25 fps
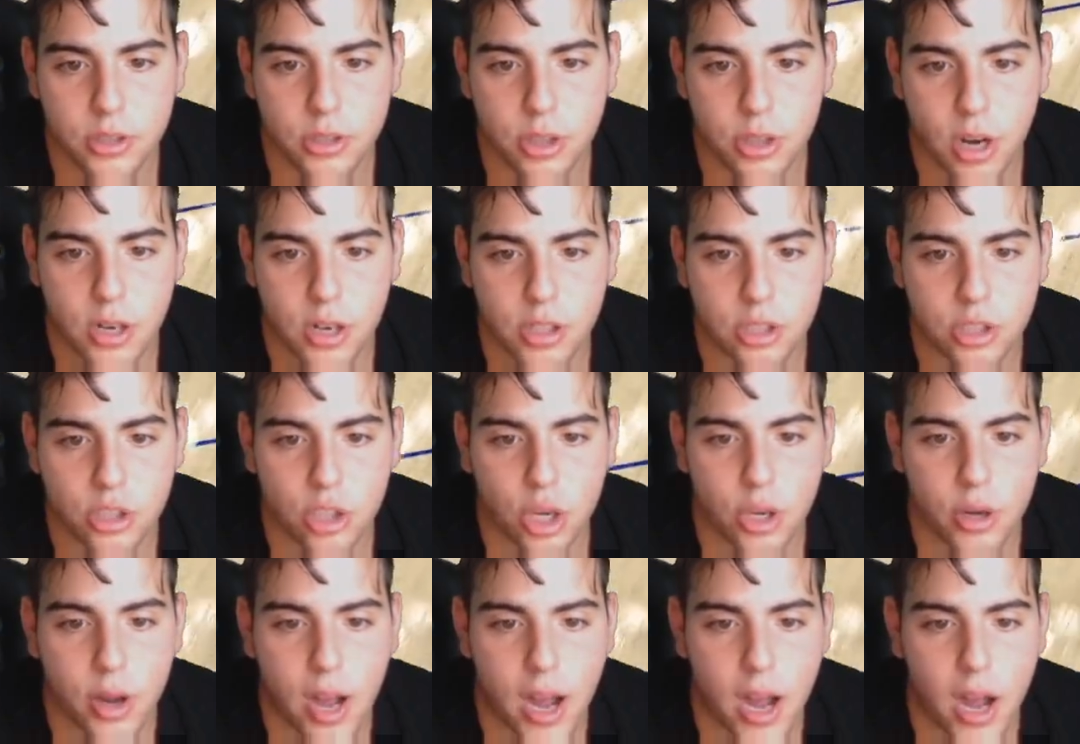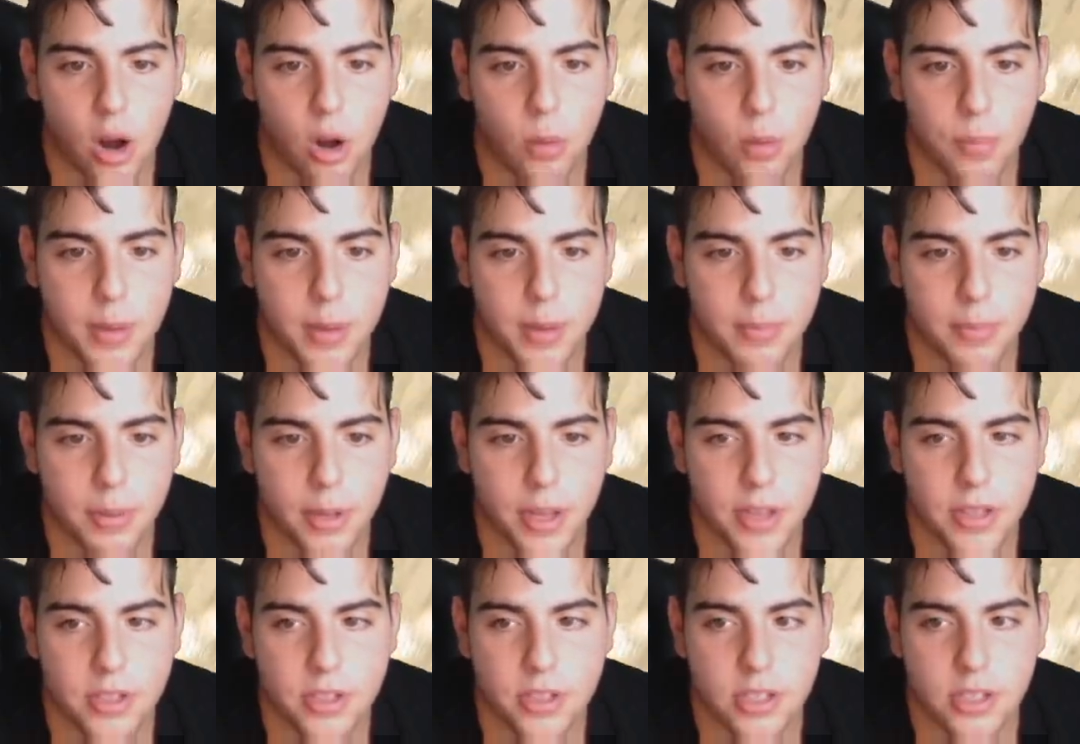So I'm going to show you how OP
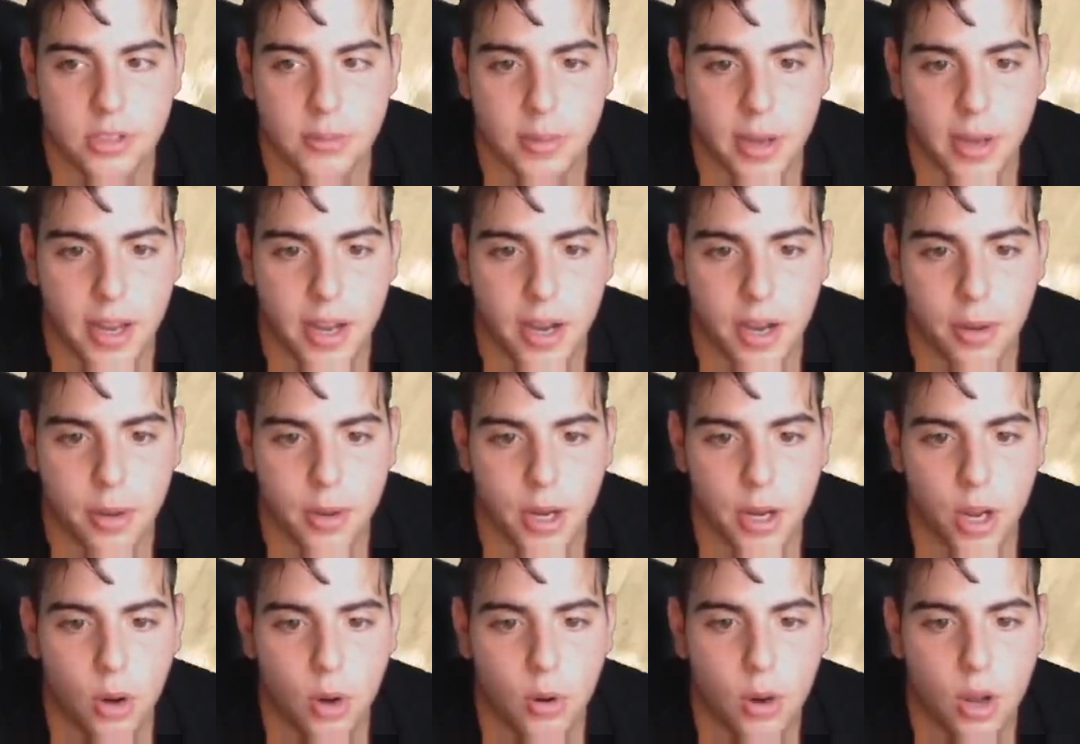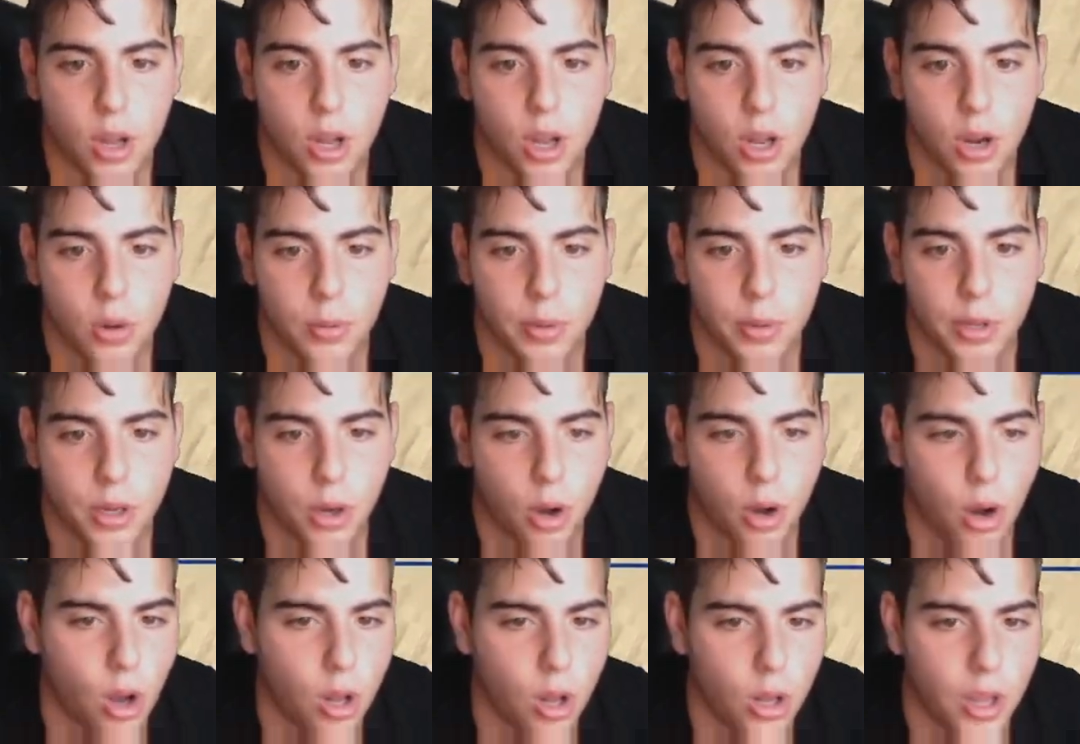play this is, man. Here we go. We
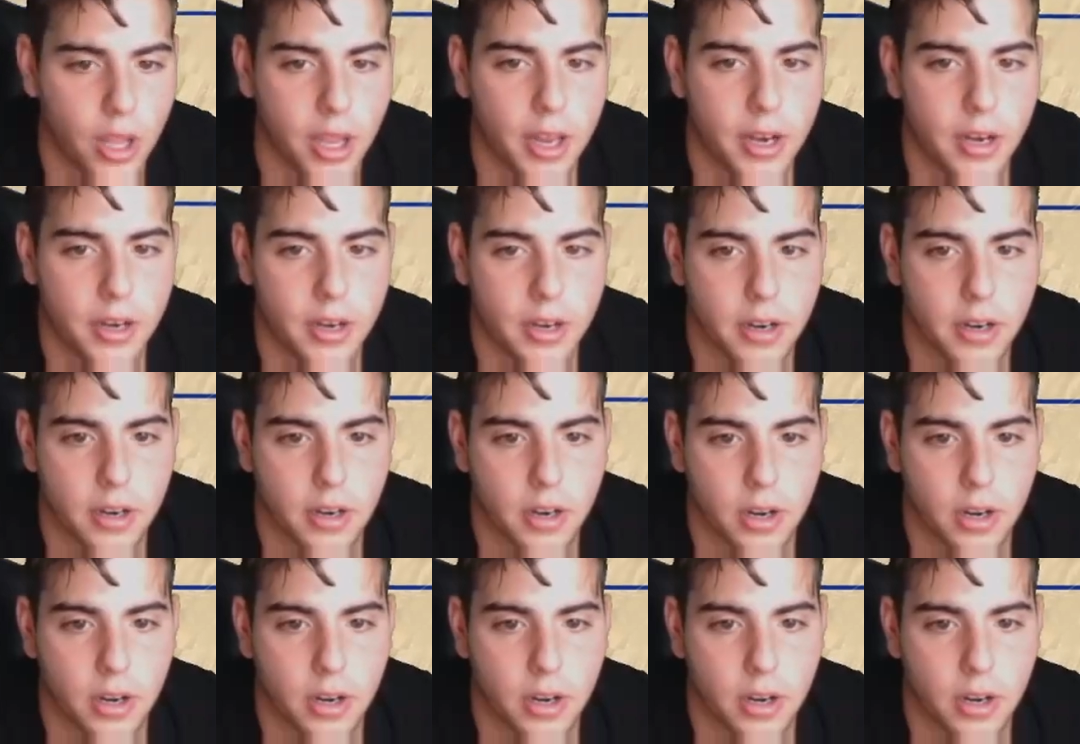call it.